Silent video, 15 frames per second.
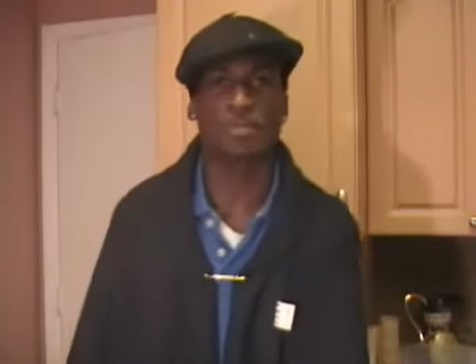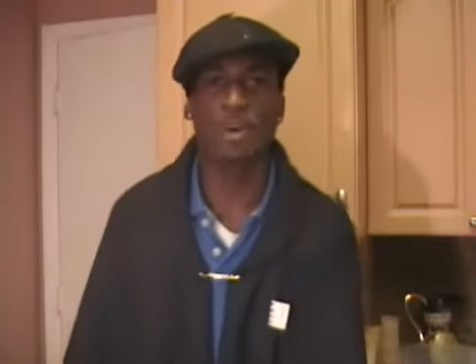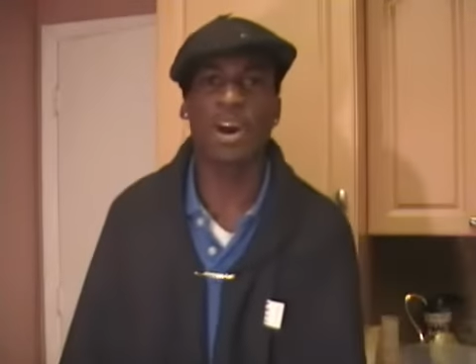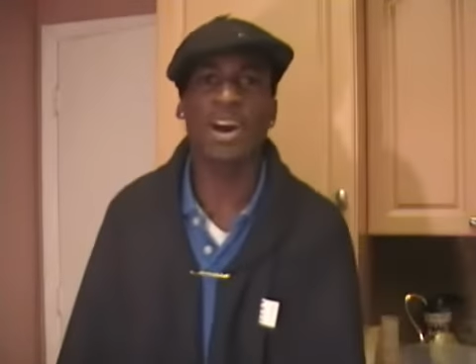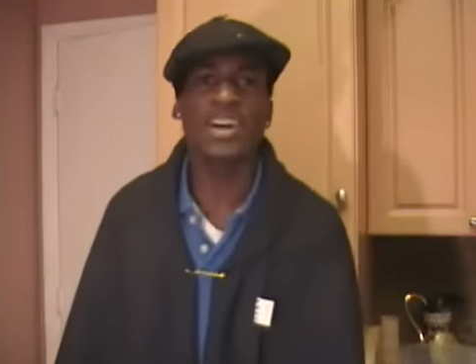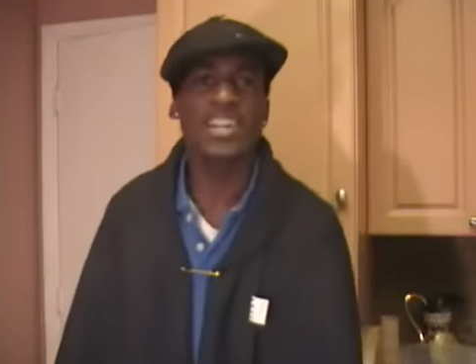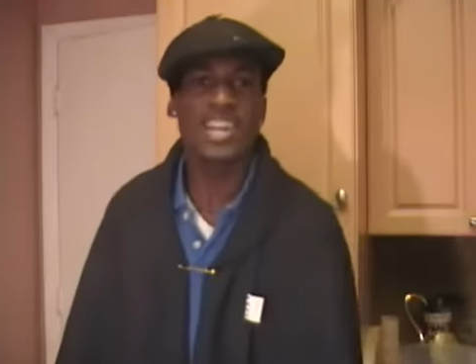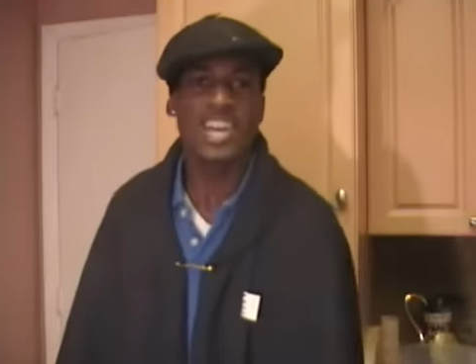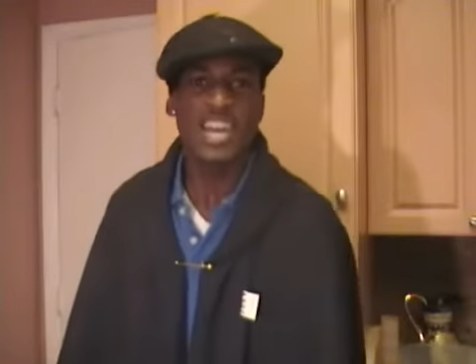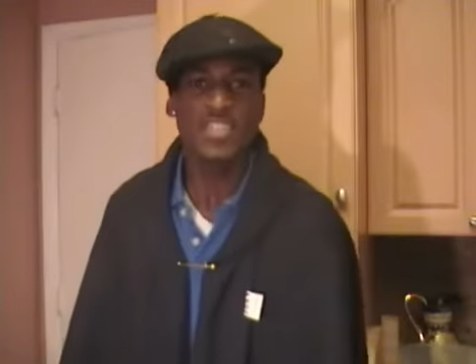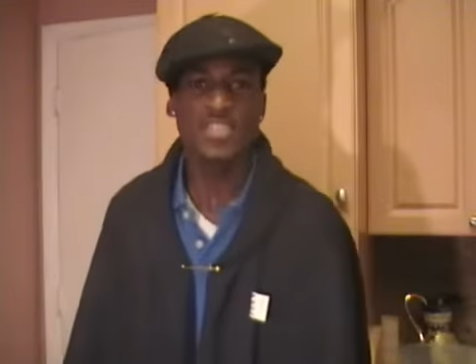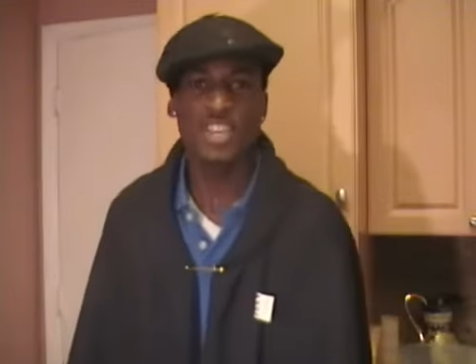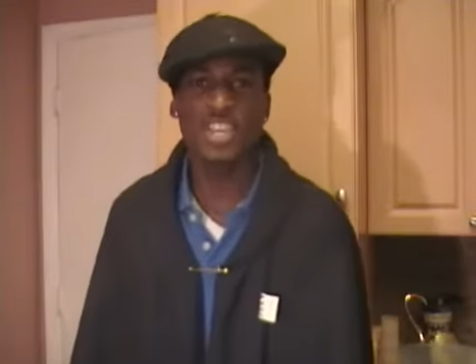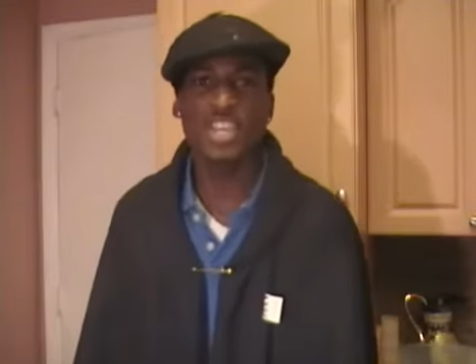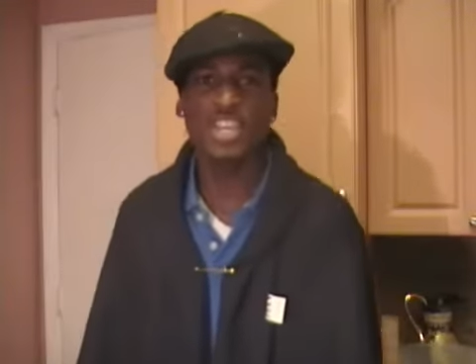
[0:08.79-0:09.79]
but
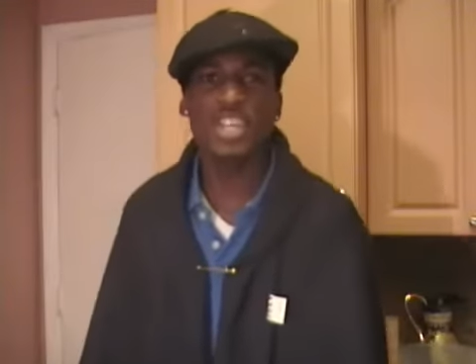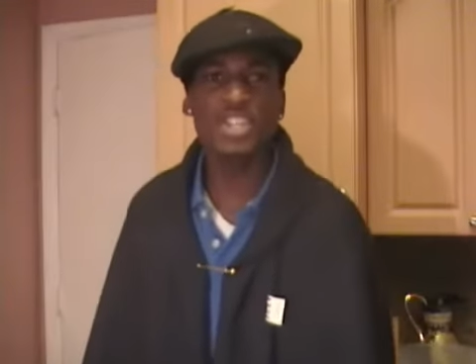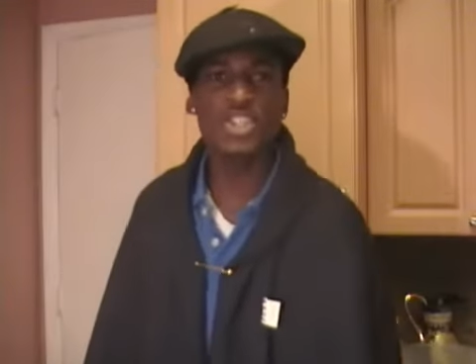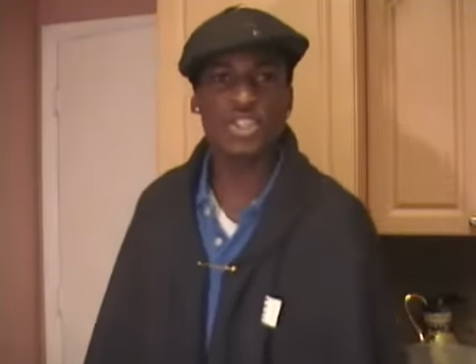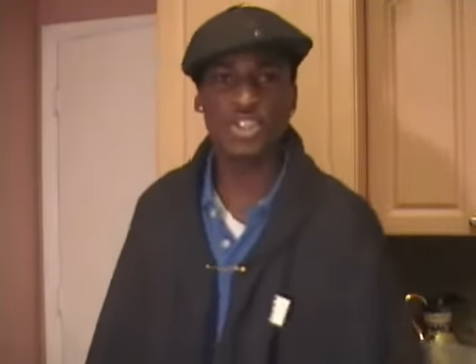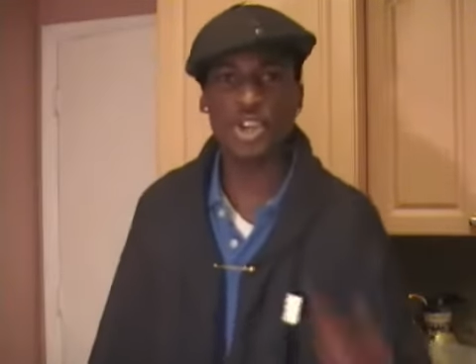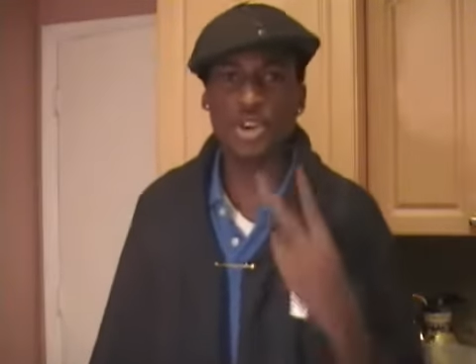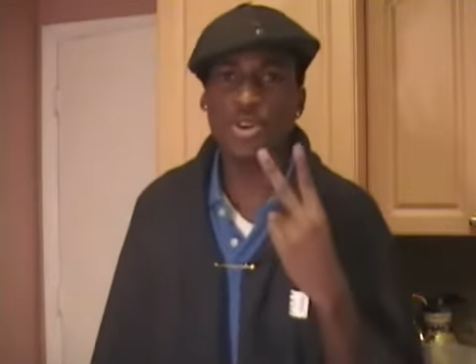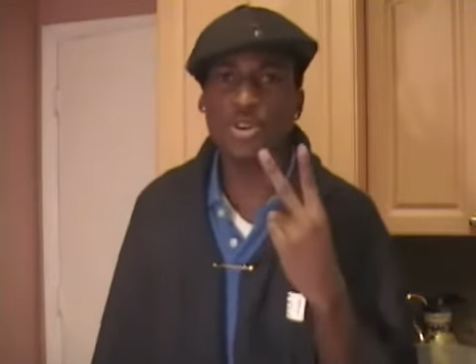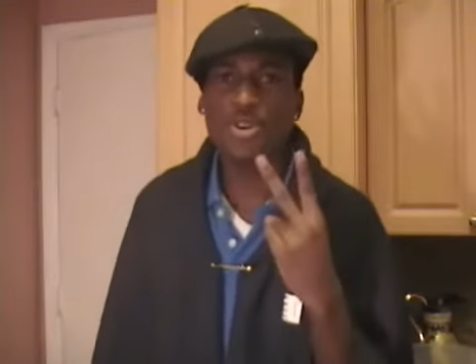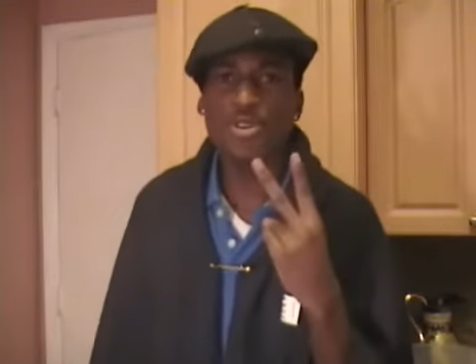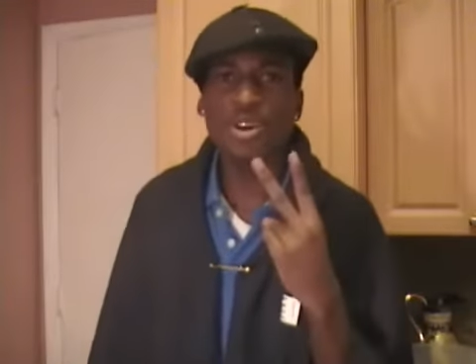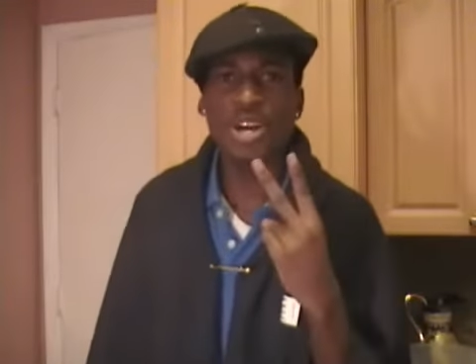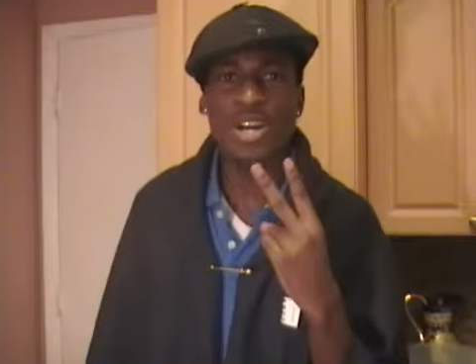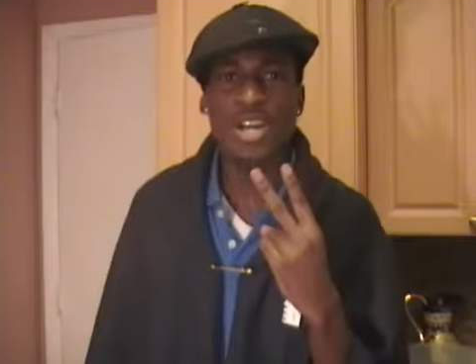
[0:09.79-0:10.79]
these
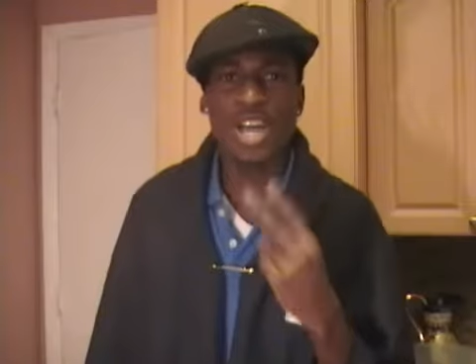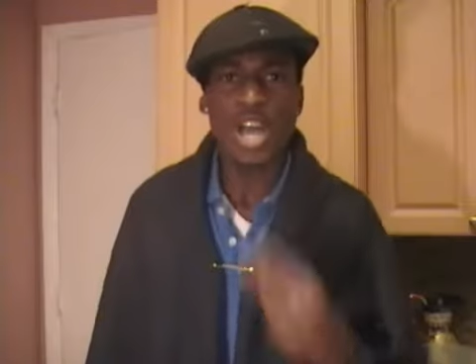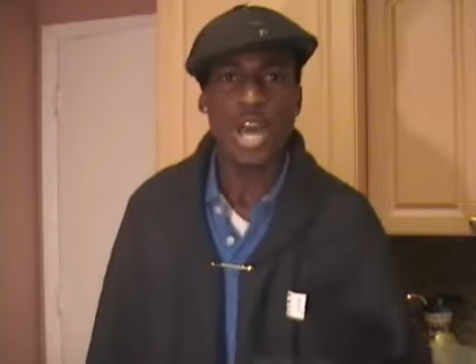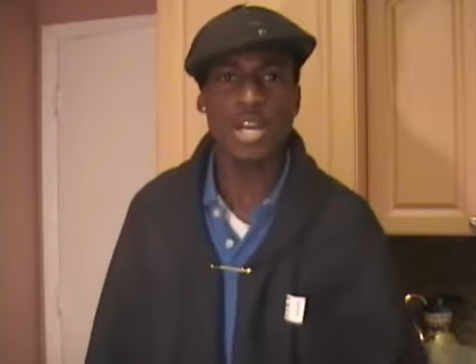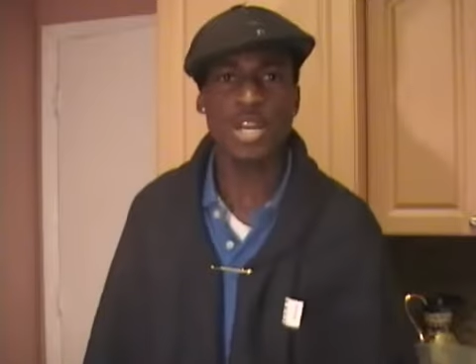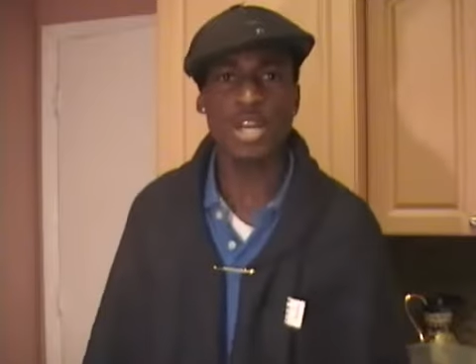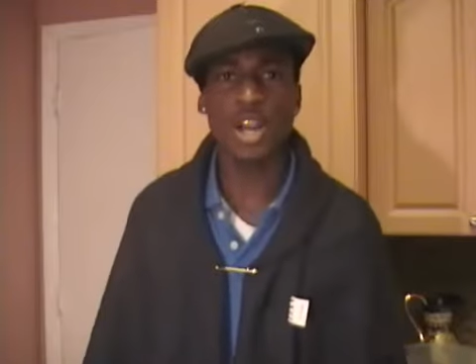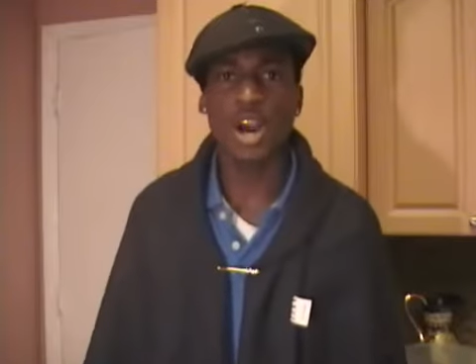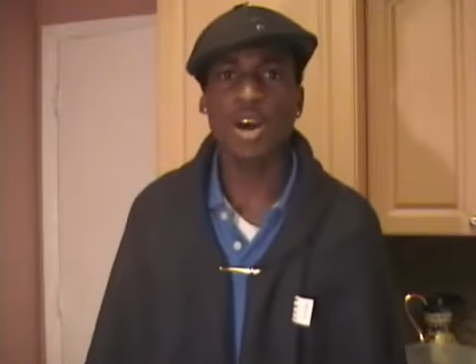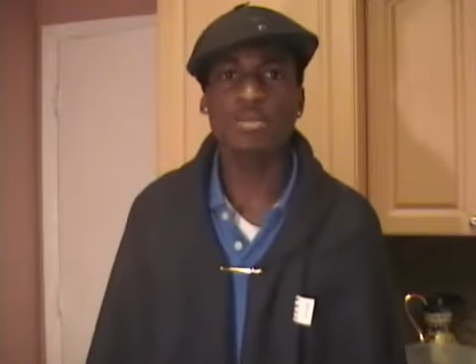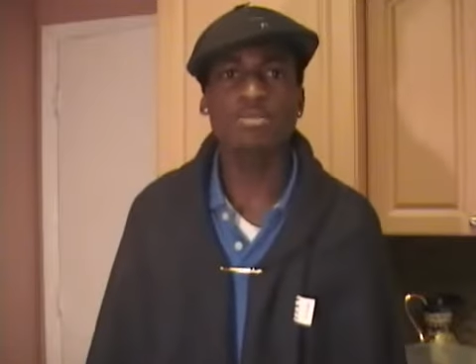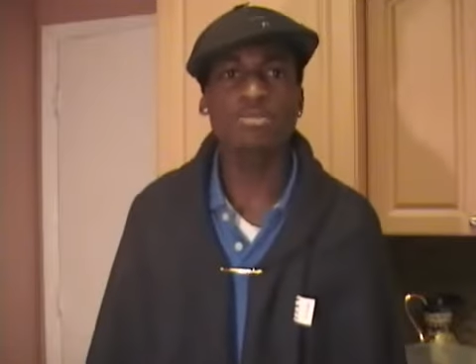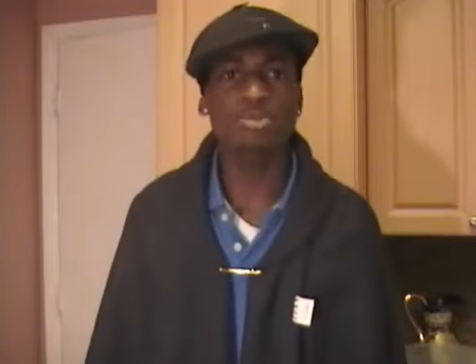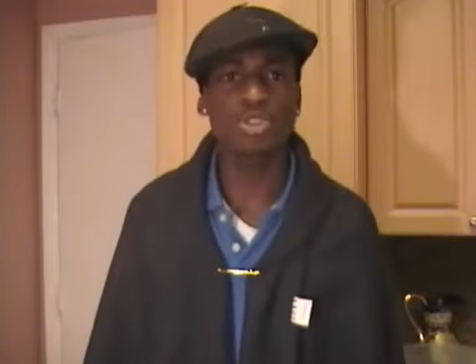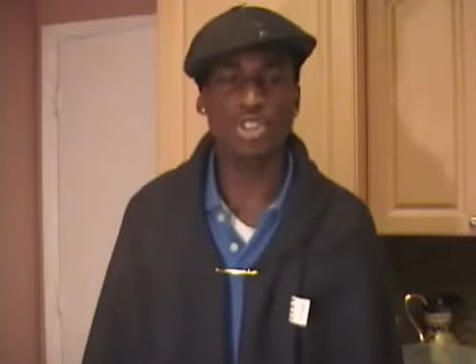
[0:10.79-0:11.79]
two
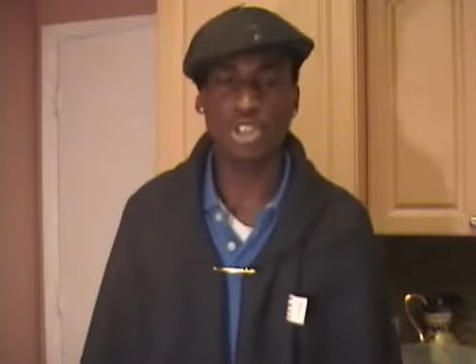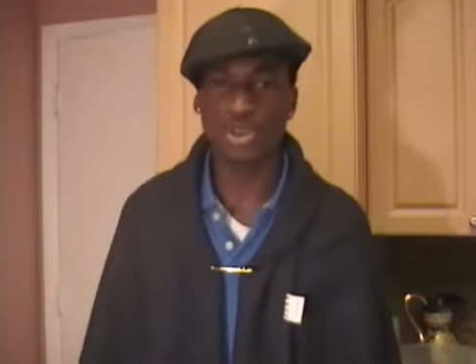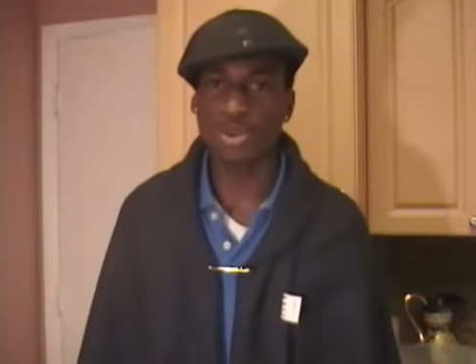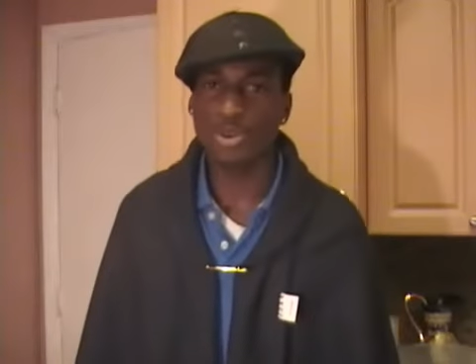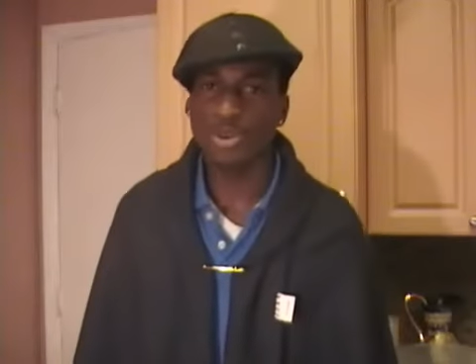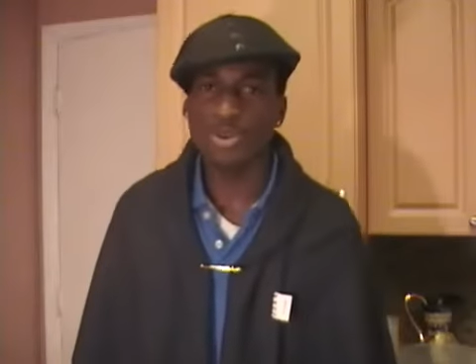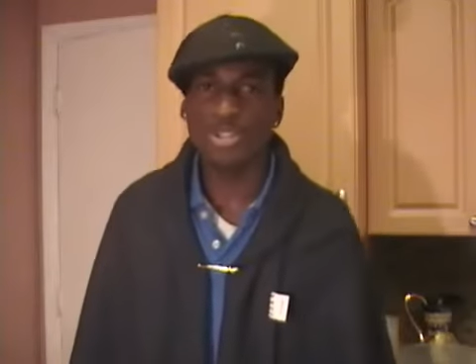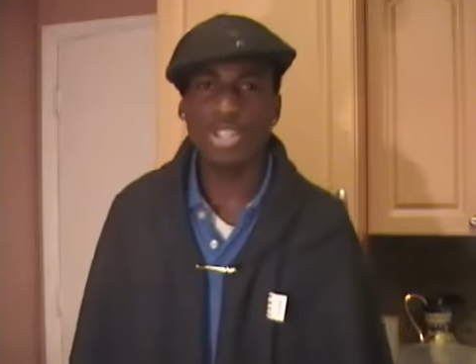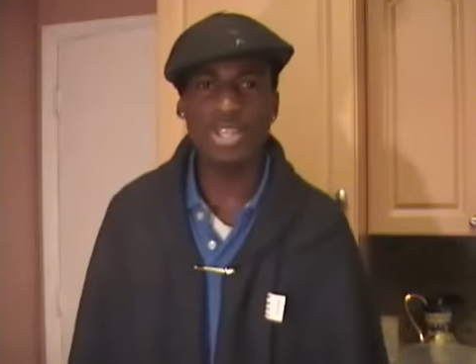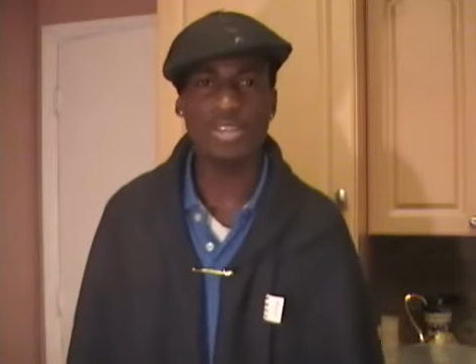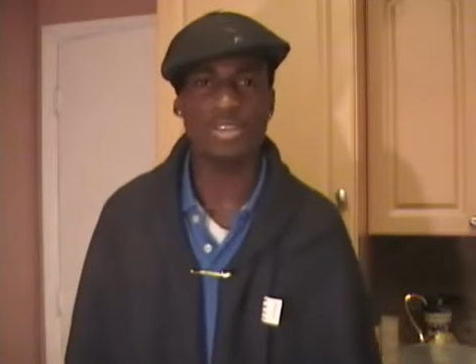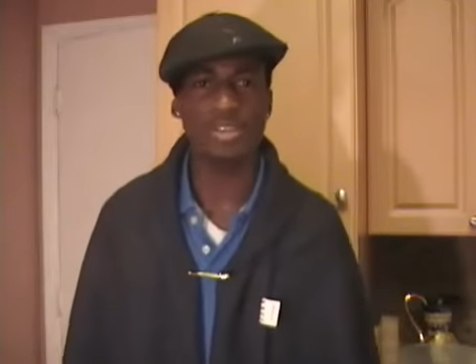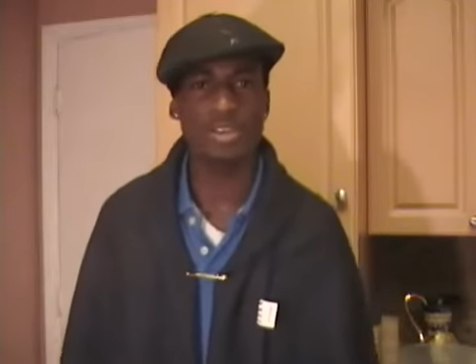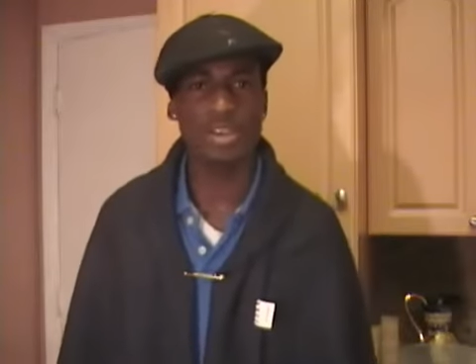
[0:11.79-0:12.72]
gumshoes